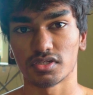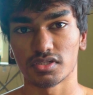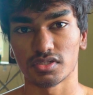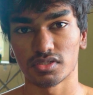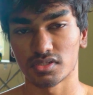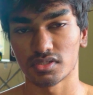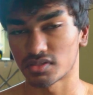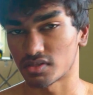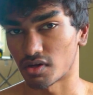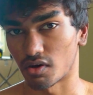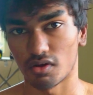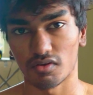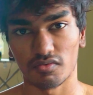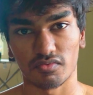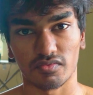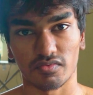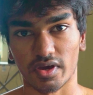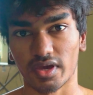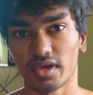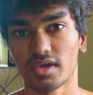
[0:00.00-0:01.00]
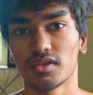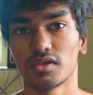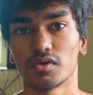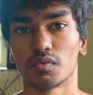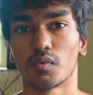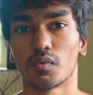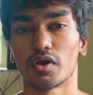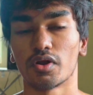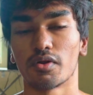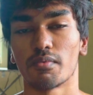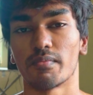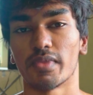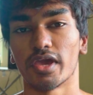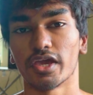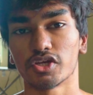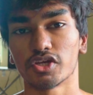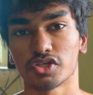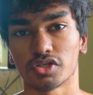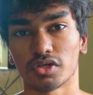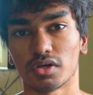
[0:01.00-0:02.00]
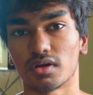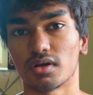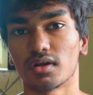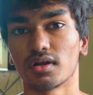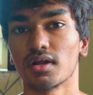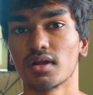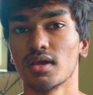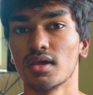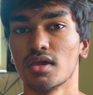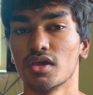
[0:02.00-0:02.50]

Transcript: is all fine, you want to make sure